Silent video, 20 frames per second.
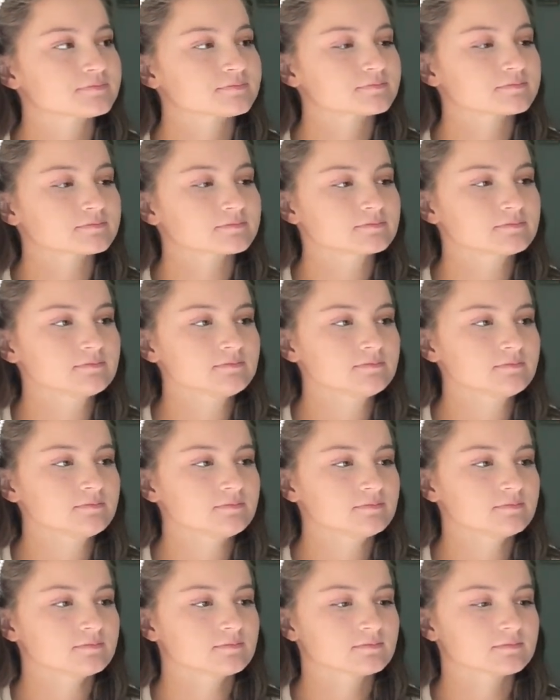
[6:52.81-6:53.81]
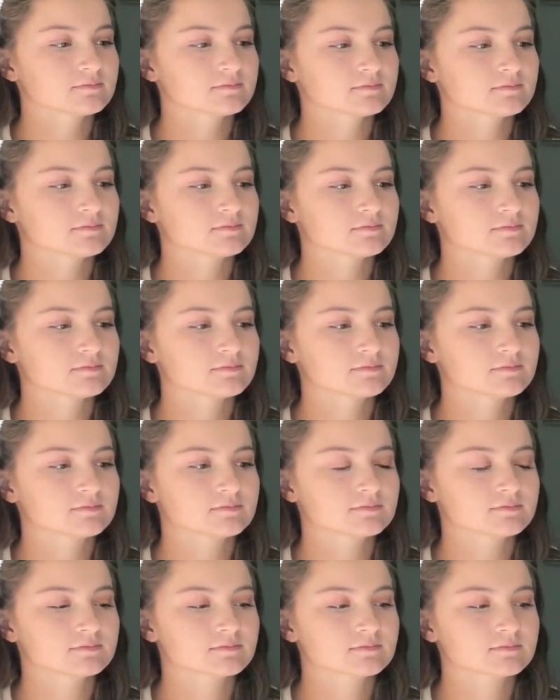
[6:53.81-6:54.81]

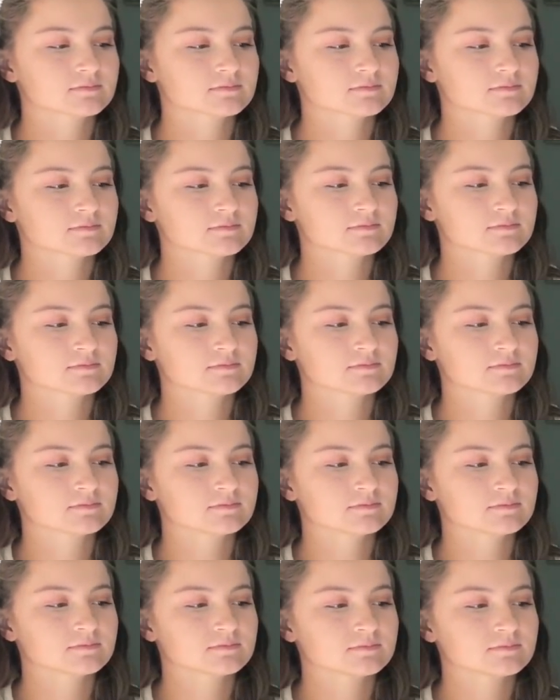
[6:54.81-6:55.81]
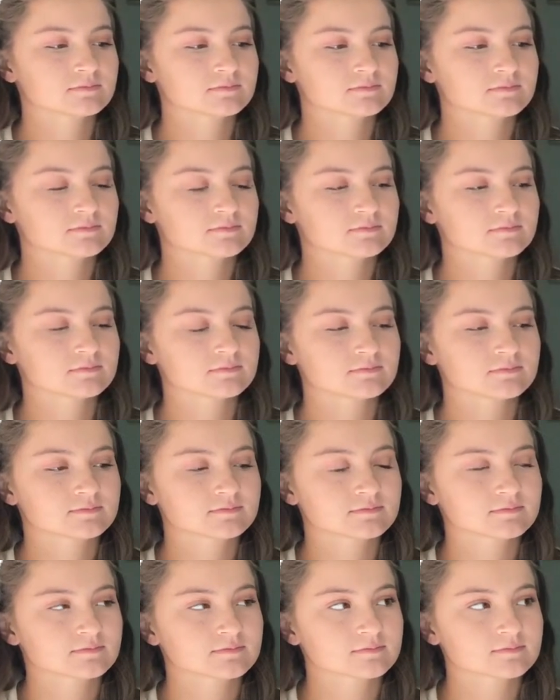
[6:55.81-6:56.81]

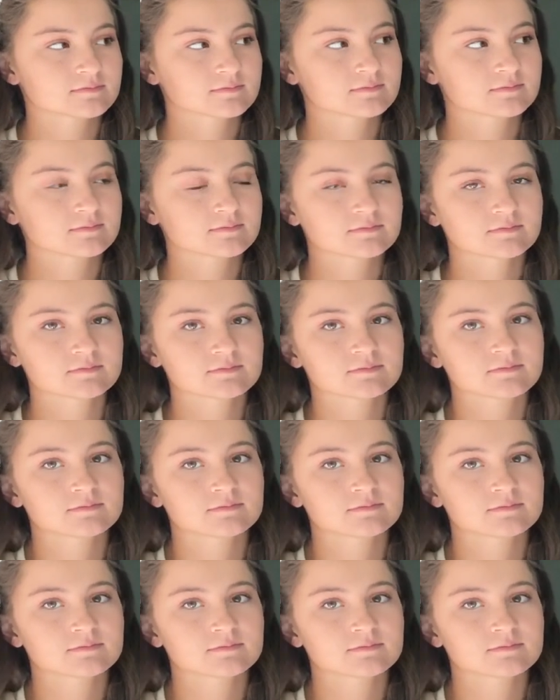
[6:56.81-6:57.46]
[no speech]